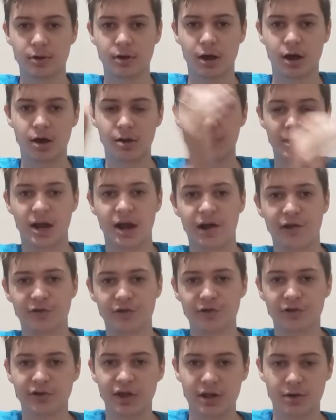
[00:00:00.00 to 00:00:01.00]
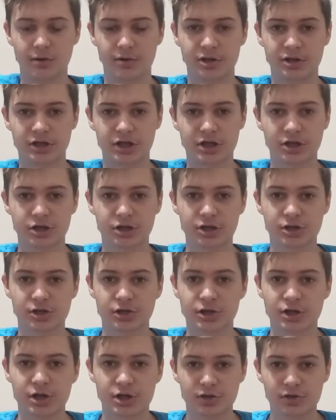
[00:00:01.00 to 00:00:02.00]
It has to stay on its hinges.
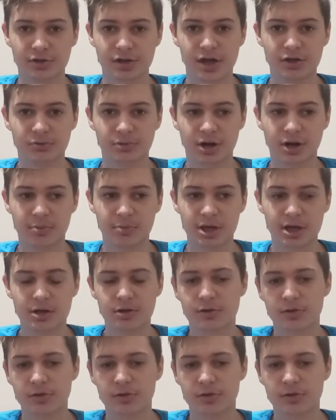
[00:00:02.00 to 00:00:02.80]
So that's what I mean.